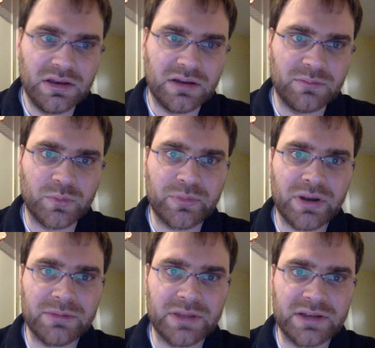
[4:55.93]
We'll
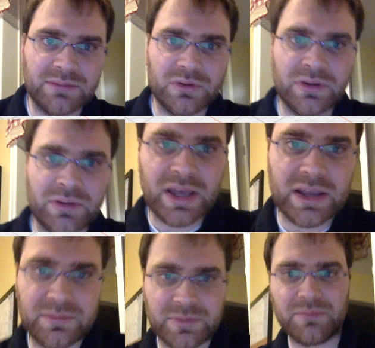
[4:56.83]
probably end up going
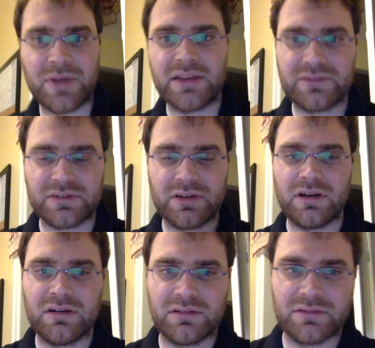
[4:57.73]
back to
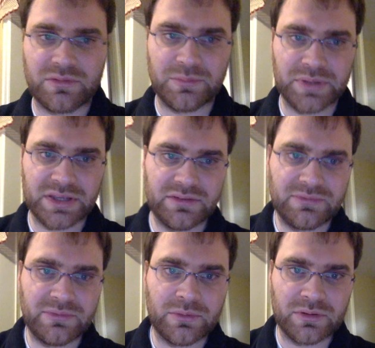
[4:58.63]
McMaster-Carr in a little
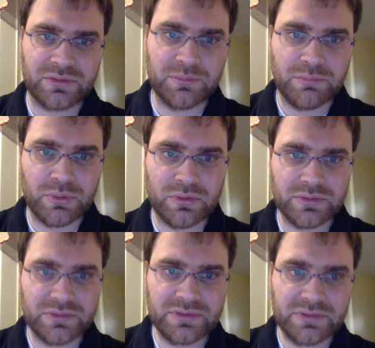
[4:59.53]
bit for some
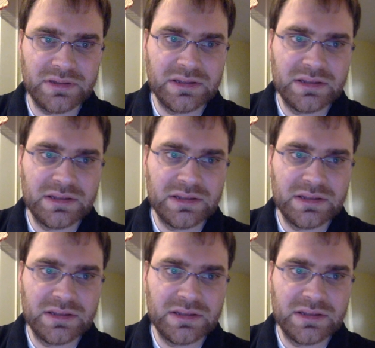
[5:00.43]
bolts.